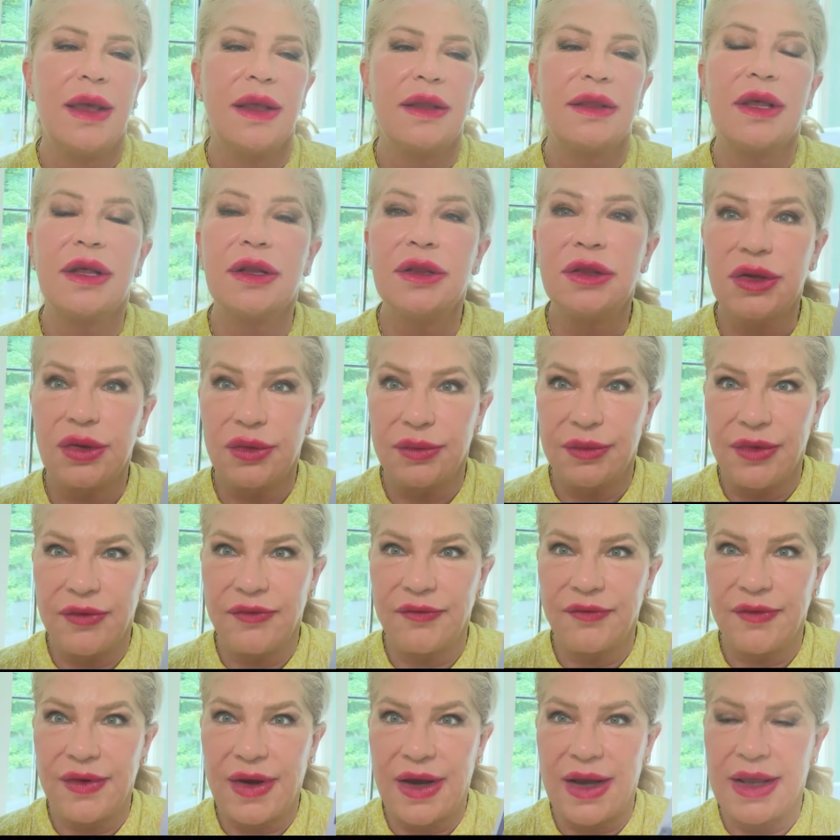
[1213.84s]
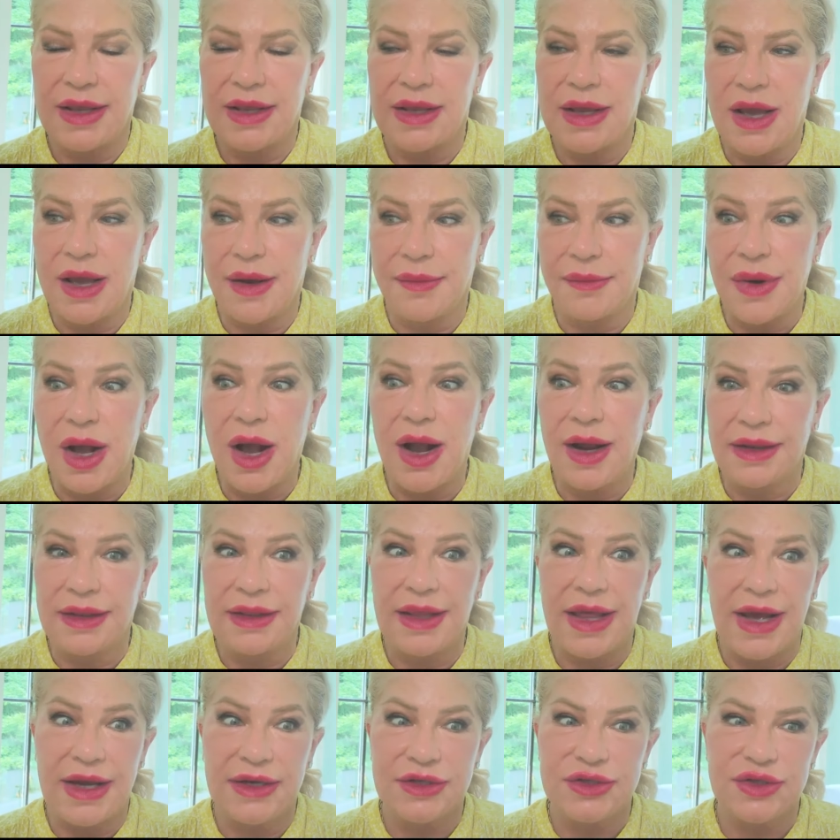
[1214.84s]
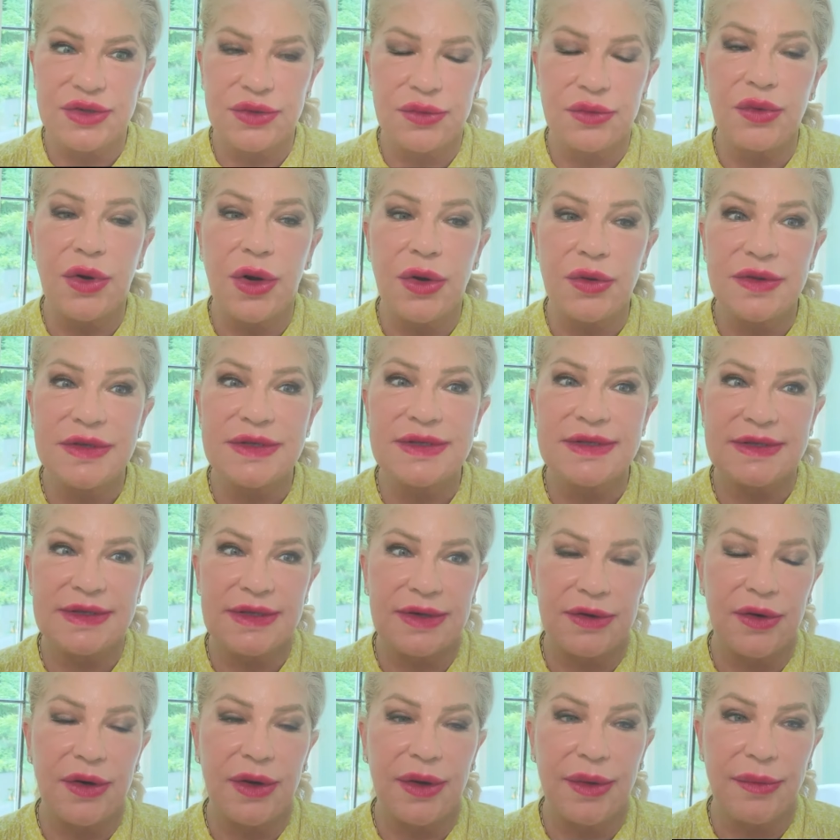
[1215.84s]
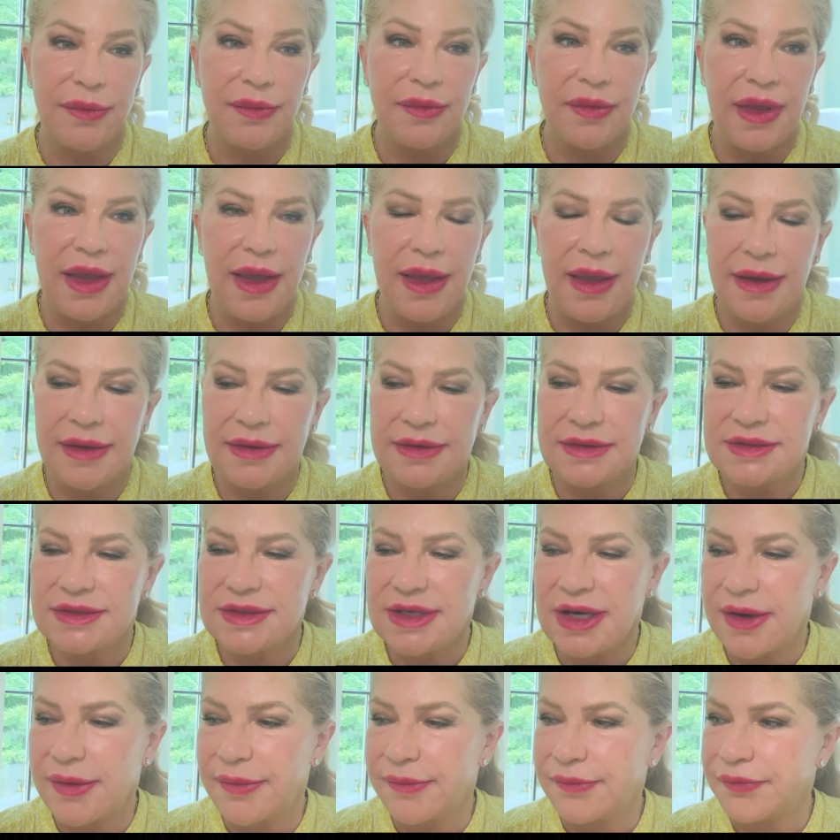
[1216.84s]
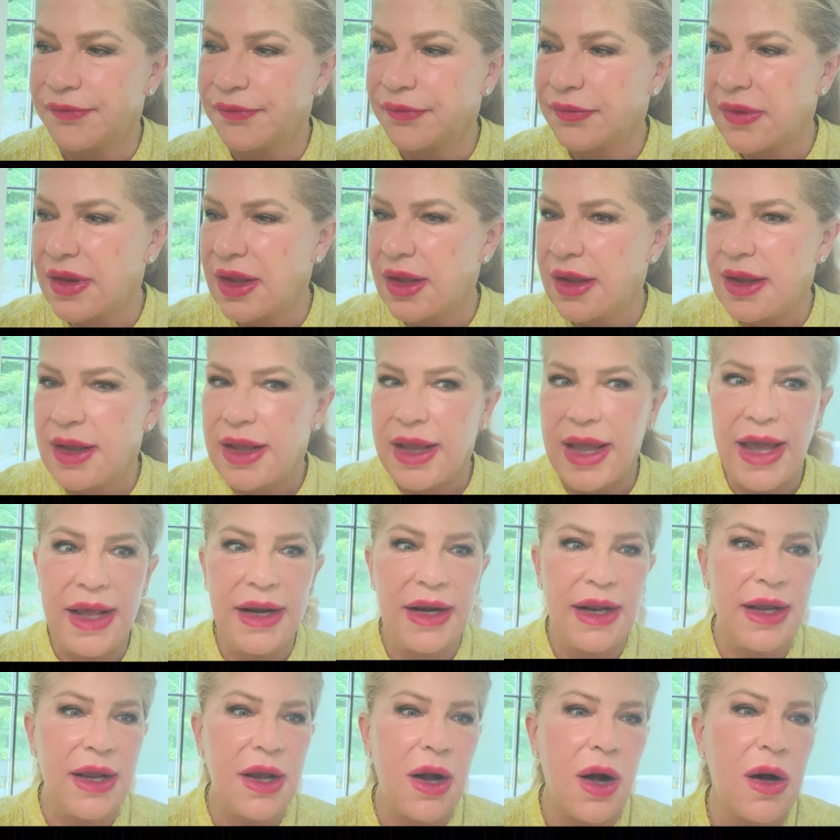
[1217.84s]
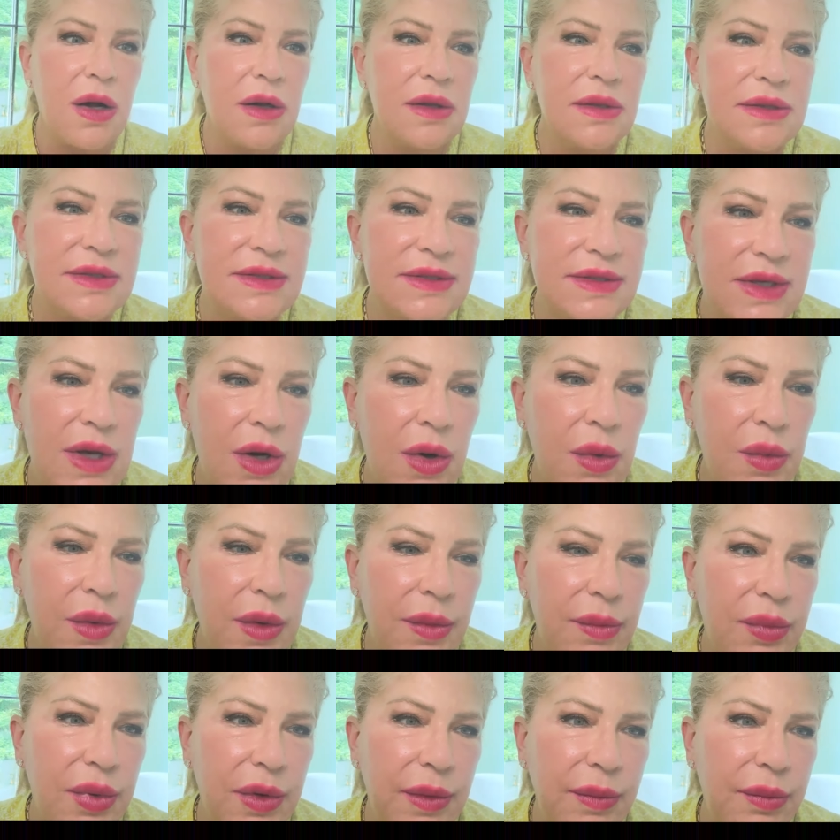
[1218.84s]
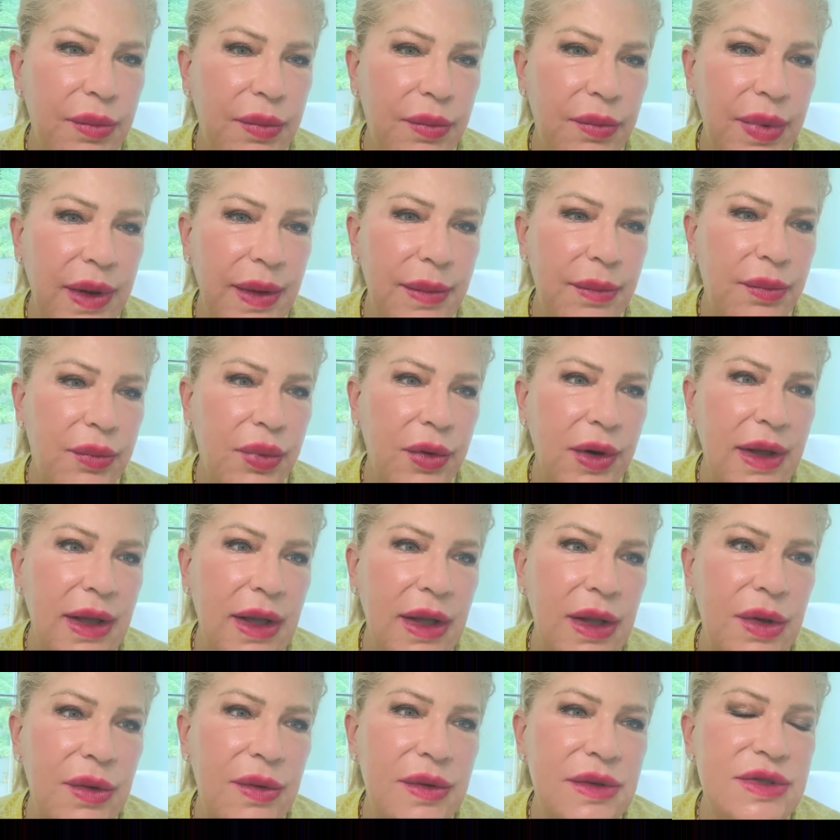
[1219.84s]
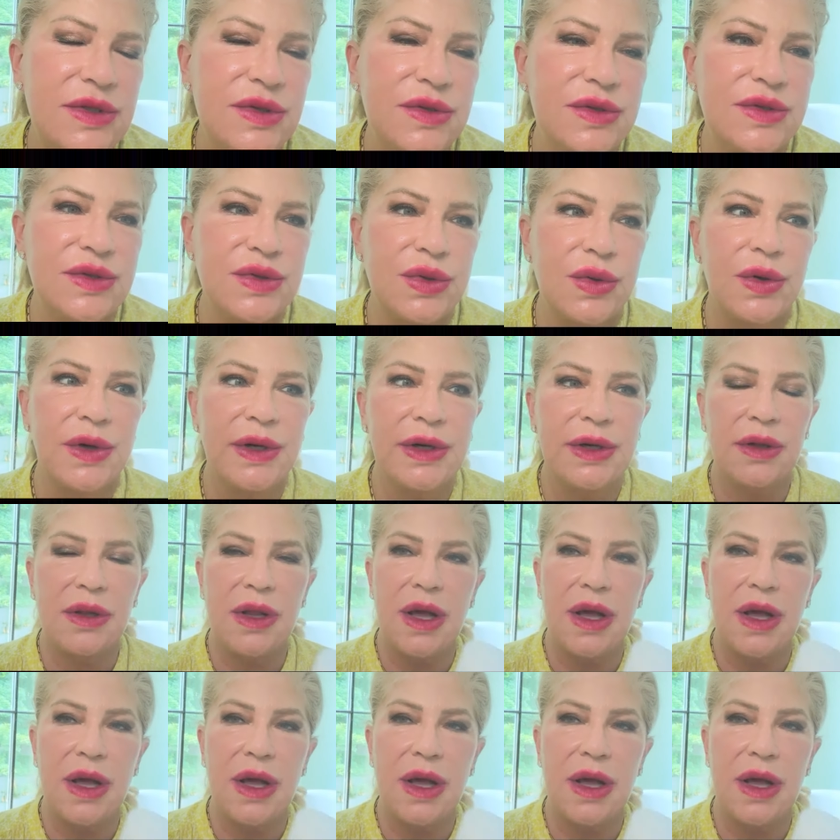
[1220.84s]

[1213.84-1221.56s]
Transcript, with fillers: the Lumify um, Eyelash Growth Serum. And, um, and I also will be bringing you a tutorial